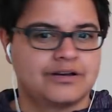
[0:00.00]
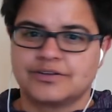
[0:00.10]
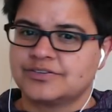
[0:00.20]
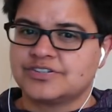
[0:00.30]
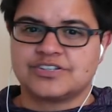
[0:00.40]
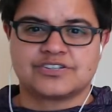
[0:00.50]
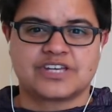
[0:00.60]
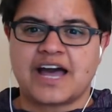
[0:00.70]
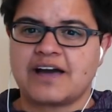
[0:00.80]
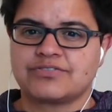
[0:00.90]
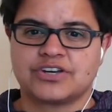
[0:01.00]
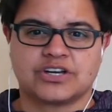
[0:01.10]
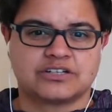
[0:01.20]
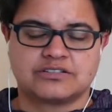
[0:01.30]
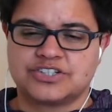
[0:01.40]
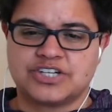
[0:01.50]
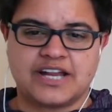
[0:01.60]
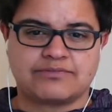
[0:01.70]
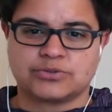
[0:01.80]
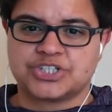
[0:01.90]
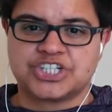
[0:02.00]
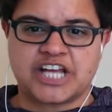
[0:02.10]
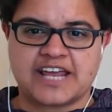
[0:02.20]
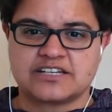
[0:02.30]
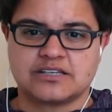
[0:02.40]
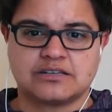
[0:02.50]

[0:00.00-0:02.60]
This is Kafka-level shit.